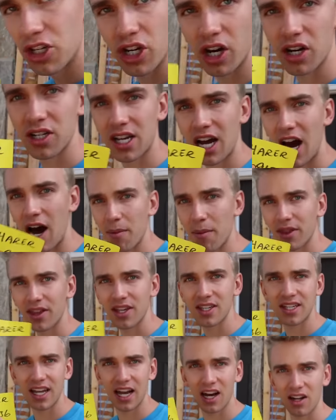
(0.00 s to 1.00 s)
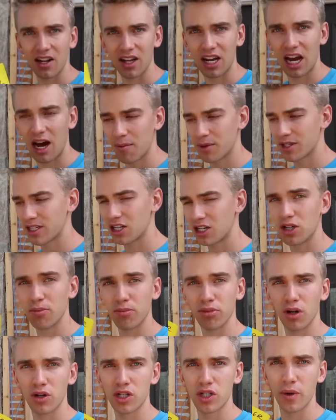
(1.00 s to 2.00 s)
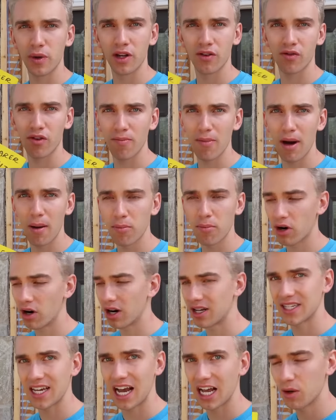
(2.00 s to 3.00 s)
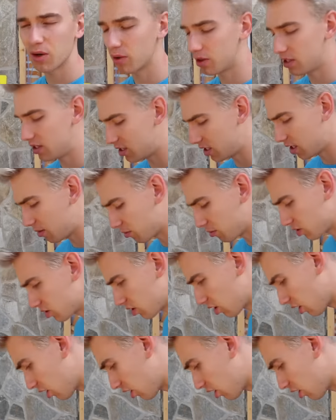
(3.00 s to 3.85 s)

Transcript: Sharers, comment this down in the comment section below so we can remember exactly what these numbers yeah,